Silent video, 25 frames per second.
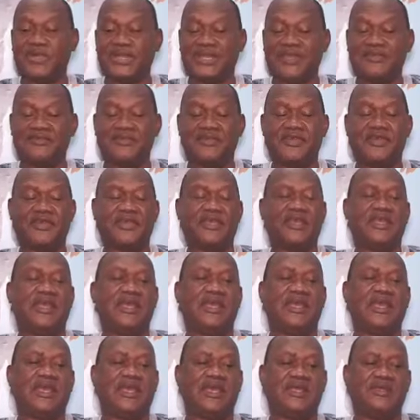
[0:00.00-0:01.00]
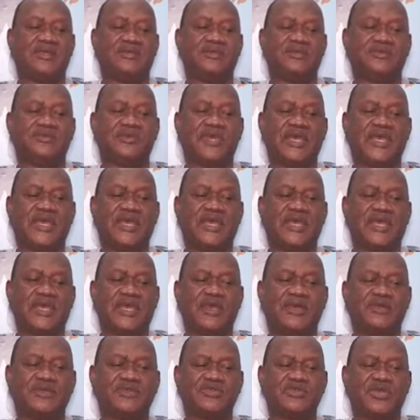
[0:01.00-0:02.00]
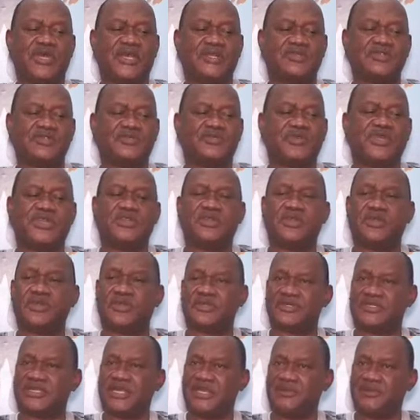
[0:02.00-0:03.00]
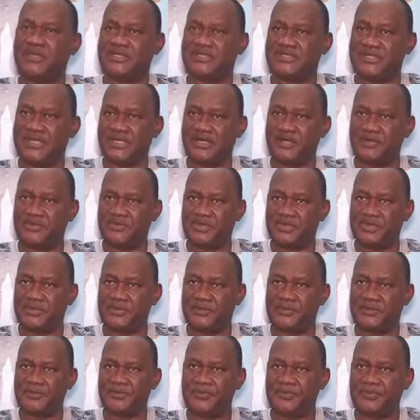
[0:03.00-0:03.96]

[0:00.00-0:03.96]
whatever, and where I also had to spend a lot of time in therapy.